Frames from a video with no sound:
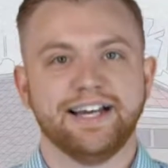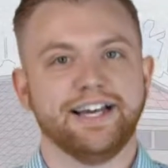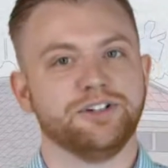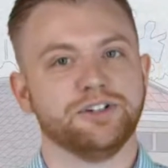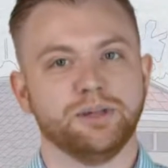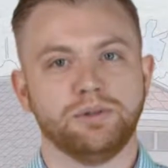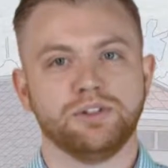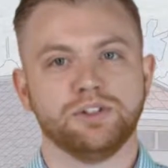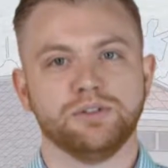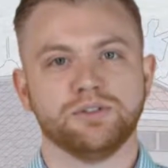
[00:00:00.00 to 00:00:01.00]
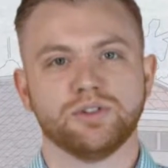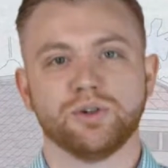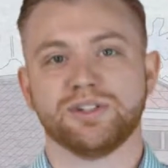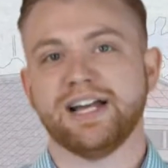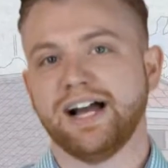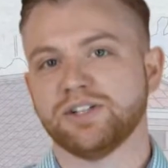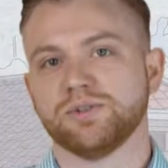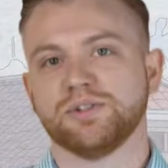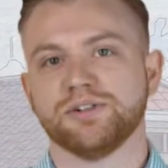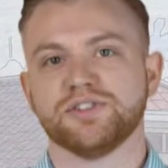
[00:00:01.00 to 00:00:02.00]
and your W-2s or tax
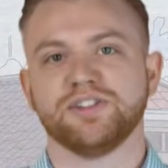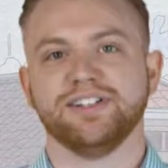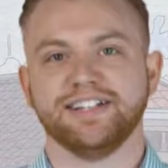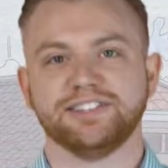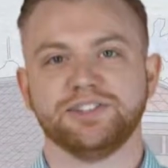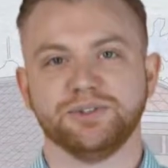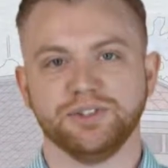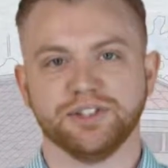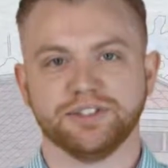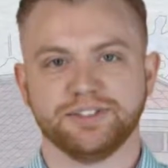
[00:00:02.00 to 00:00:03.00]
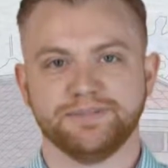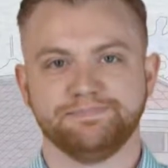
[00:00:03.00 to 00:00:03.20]
returns for the last 2 years.